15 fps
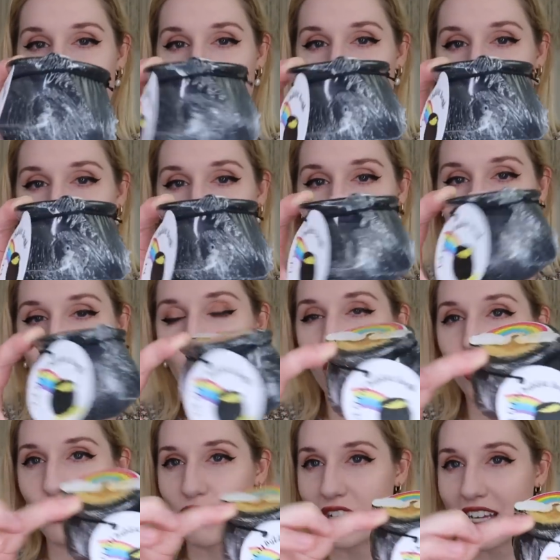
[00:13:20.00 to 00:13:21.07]
like
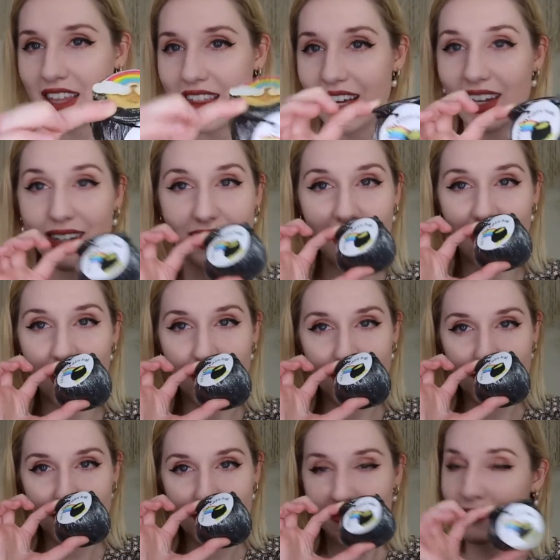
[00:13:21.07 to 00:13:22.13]
cauldron-y thing. Oh,
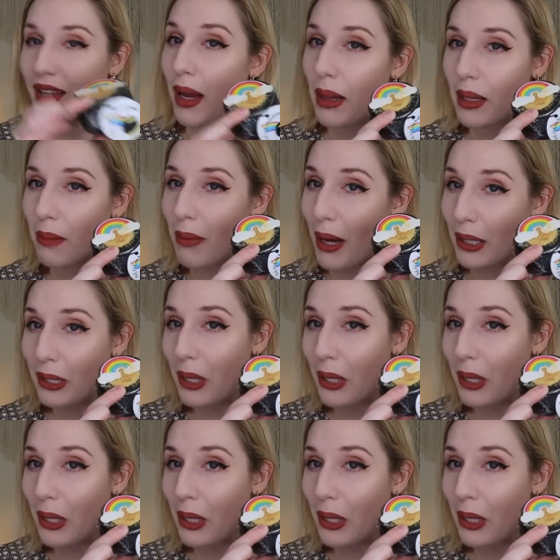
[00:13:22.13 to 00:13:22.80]
little pot of